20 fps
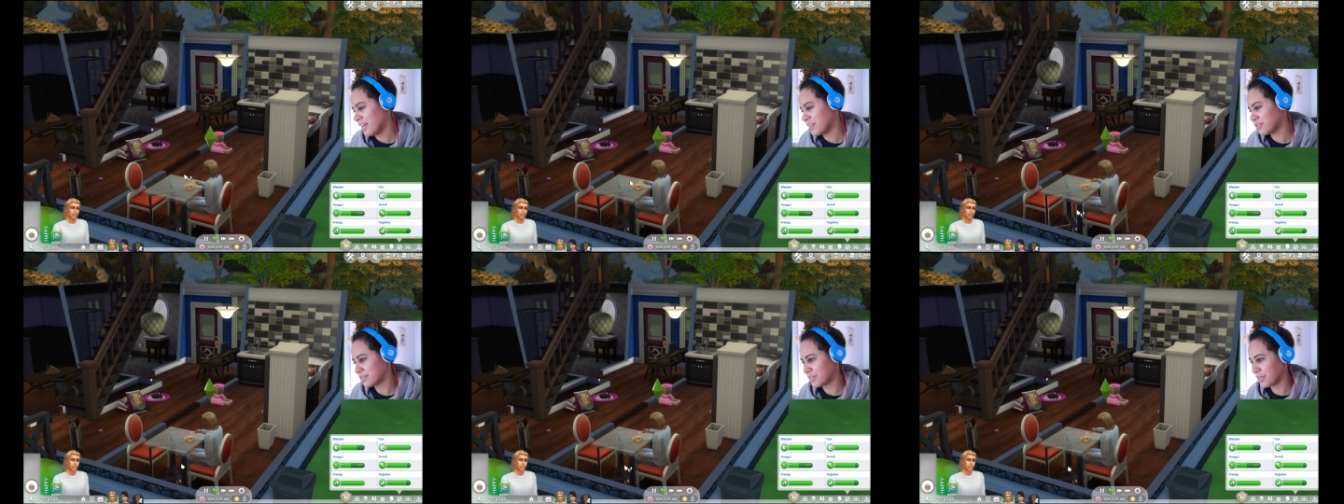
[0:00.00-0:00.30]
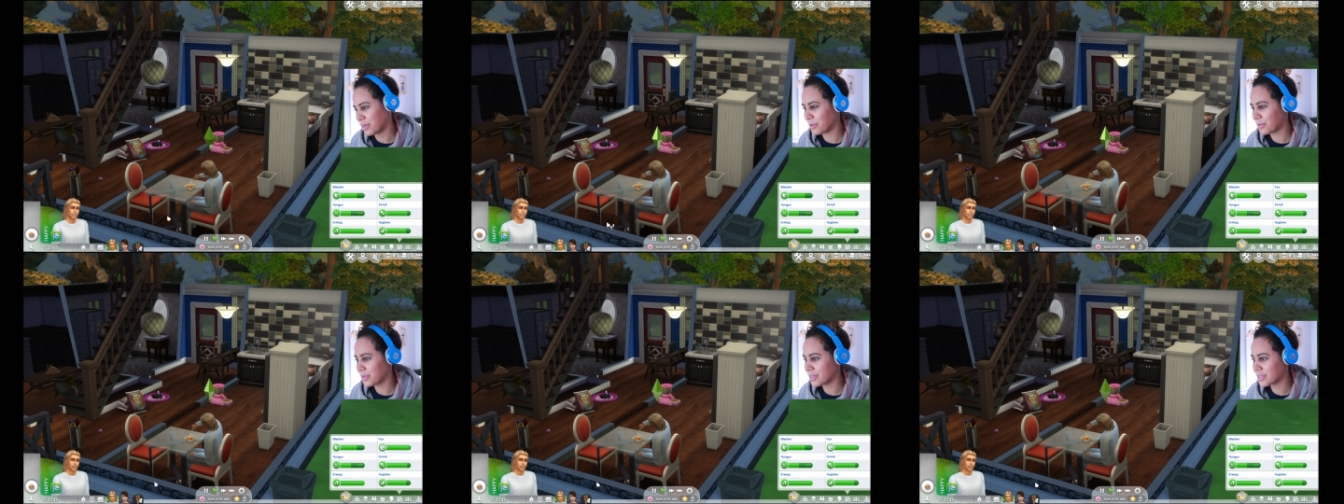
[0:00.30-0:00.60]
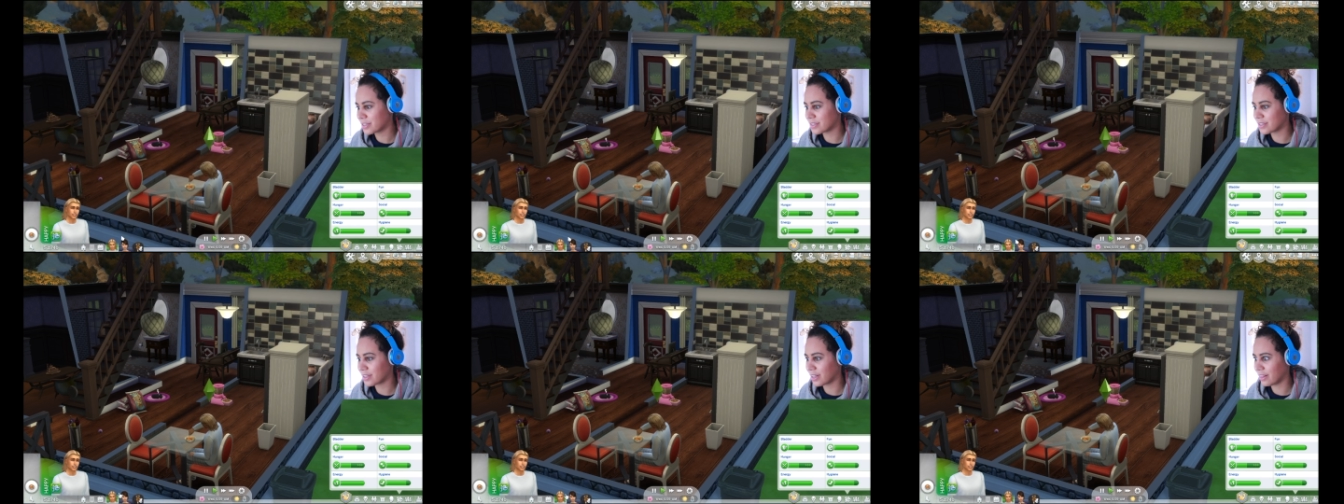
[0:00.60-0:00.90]
So
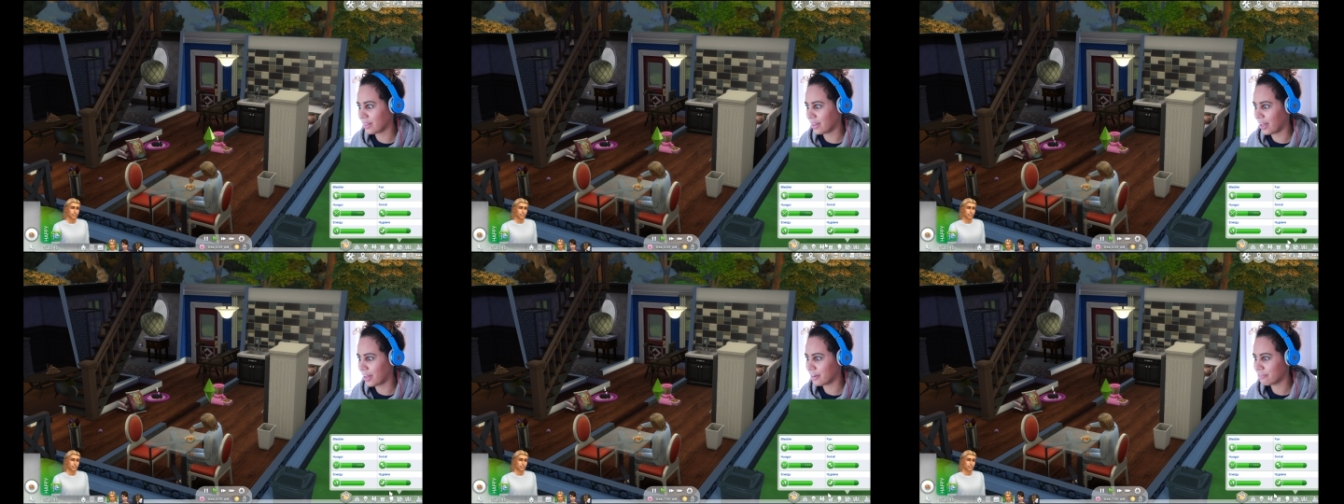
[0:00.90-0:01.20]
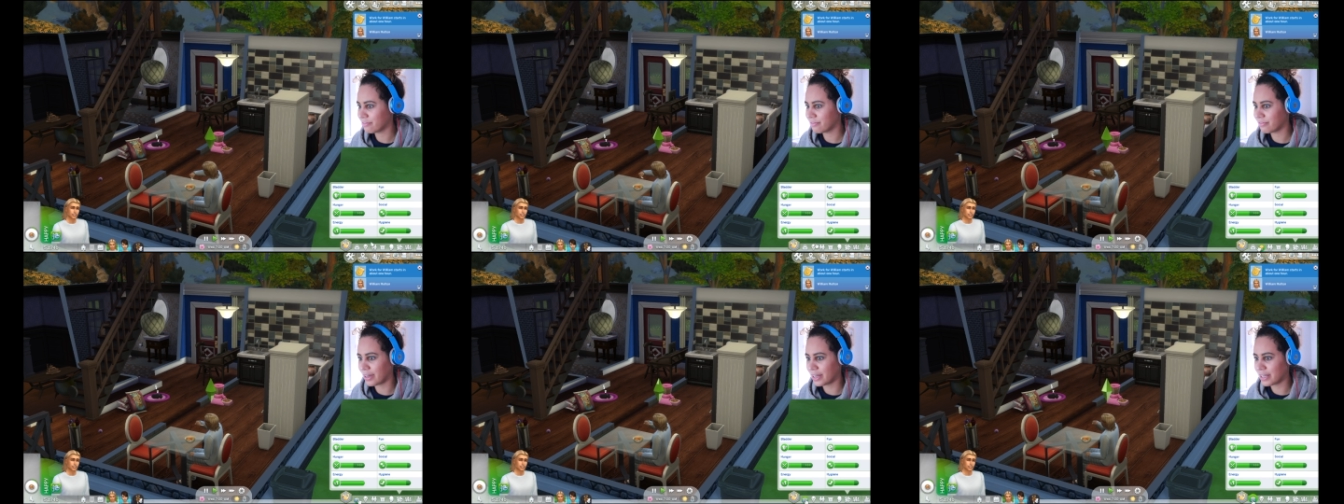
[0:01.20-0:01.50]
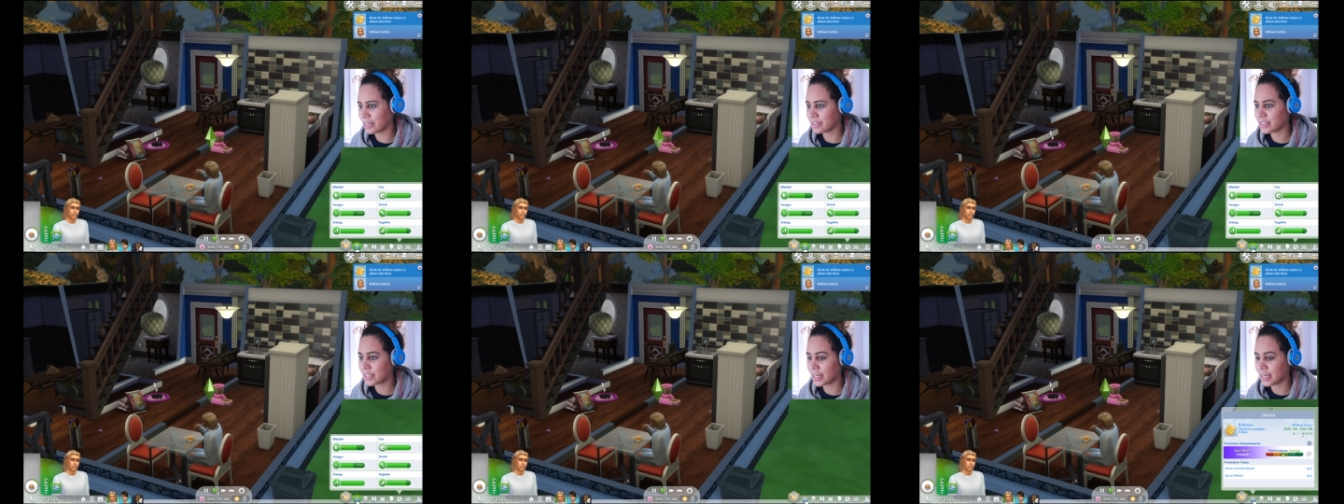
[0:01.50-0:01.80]
this is a lot of
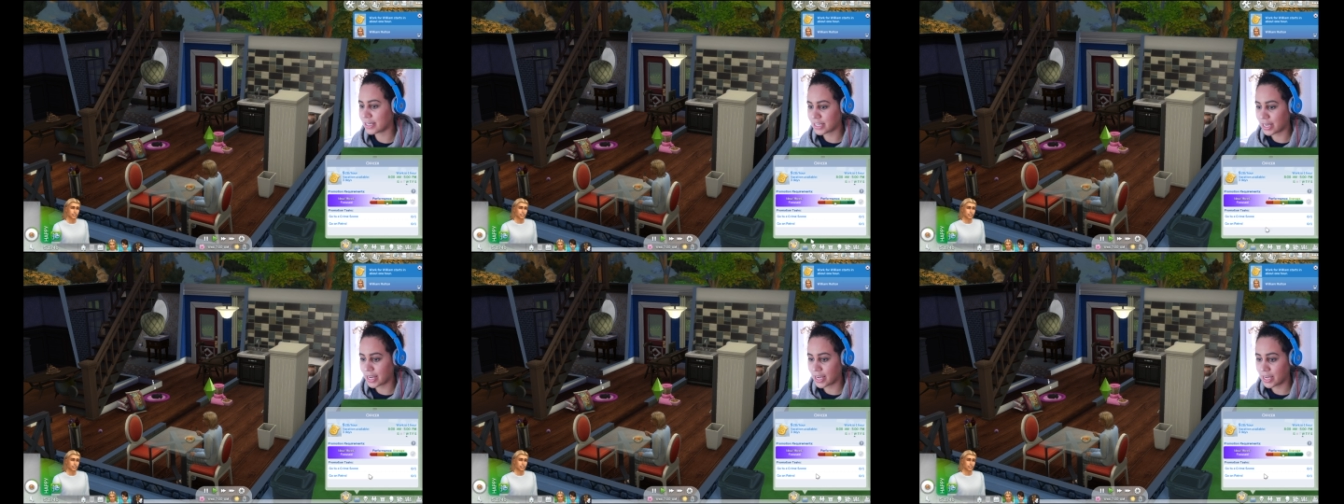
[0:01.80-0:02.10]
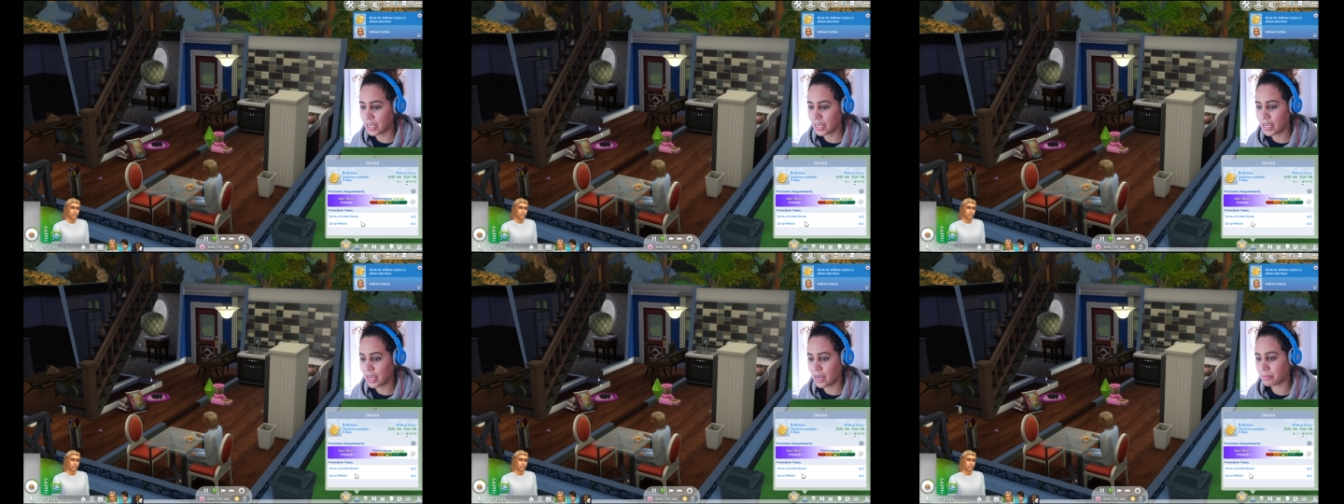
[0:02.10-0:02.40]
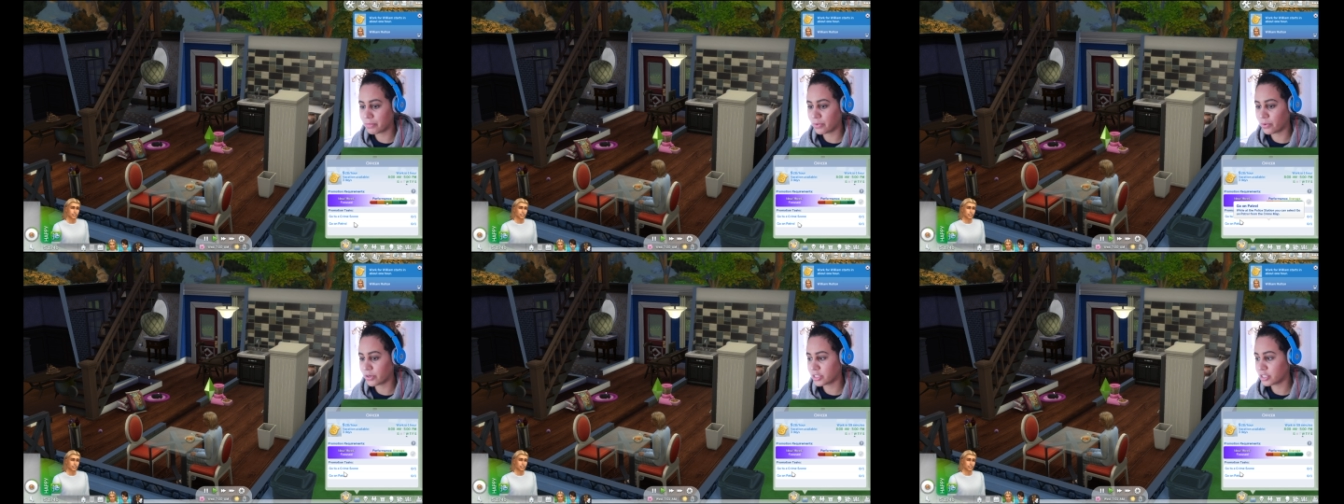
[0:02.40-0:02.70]
fun. Today
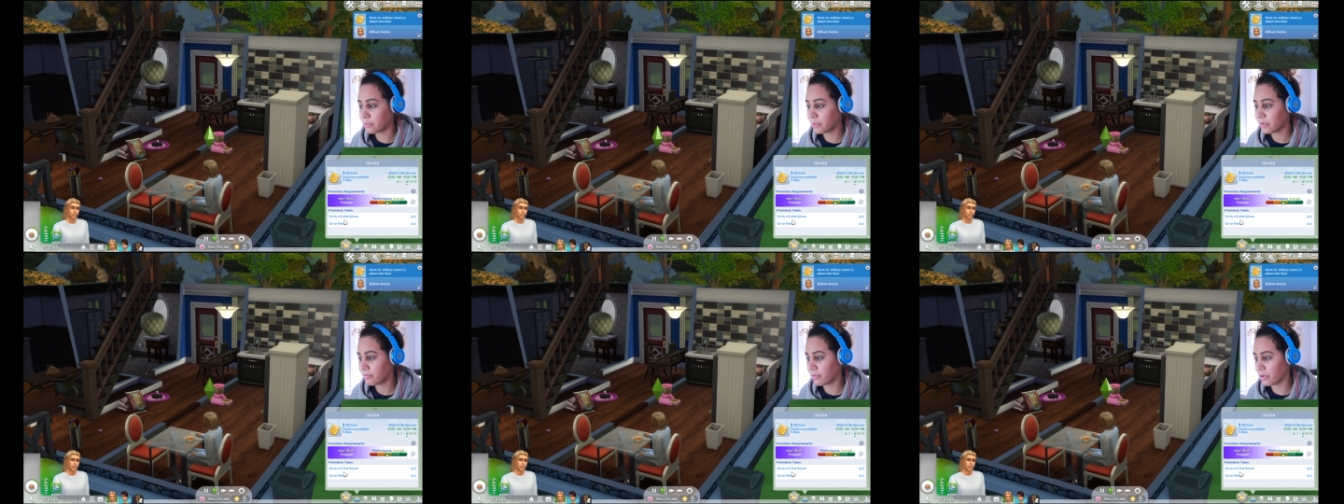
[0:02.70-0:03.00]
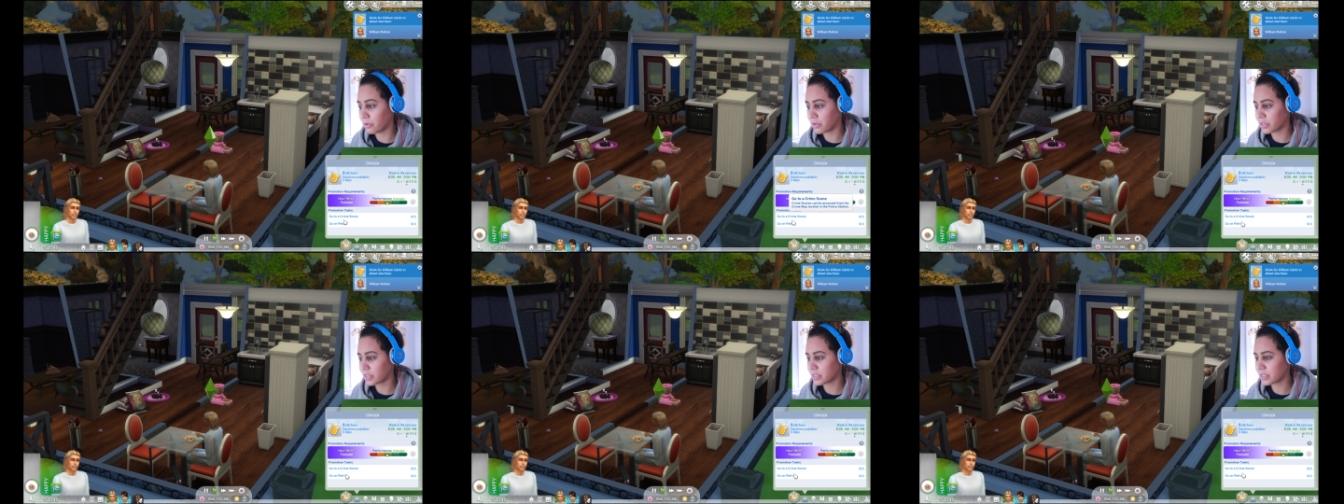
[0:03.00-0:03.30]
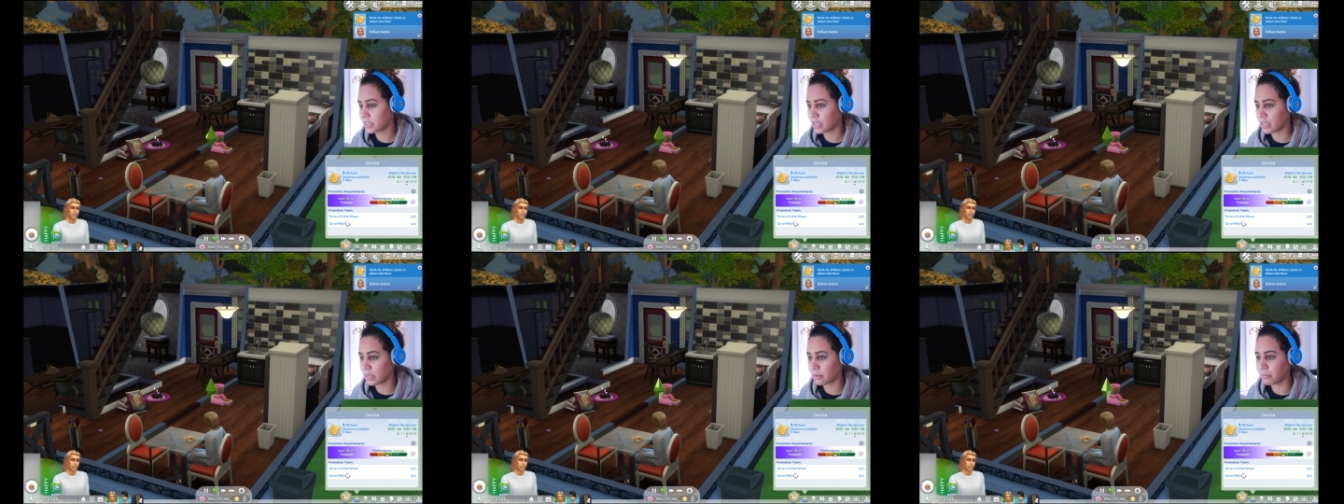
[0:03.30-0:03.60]
I'm going to be
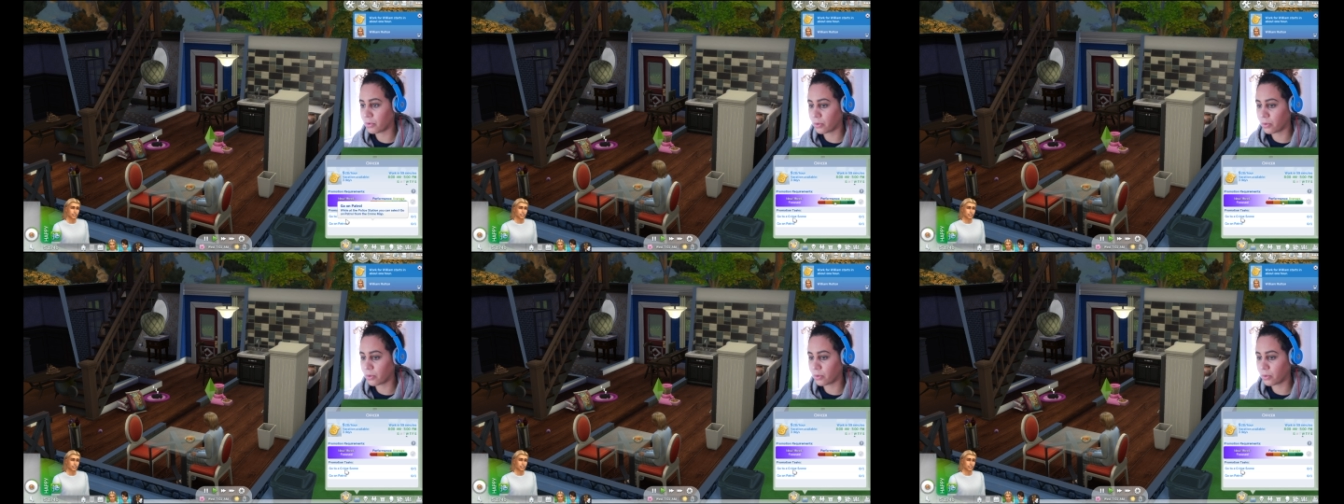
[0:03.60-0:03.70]
focusing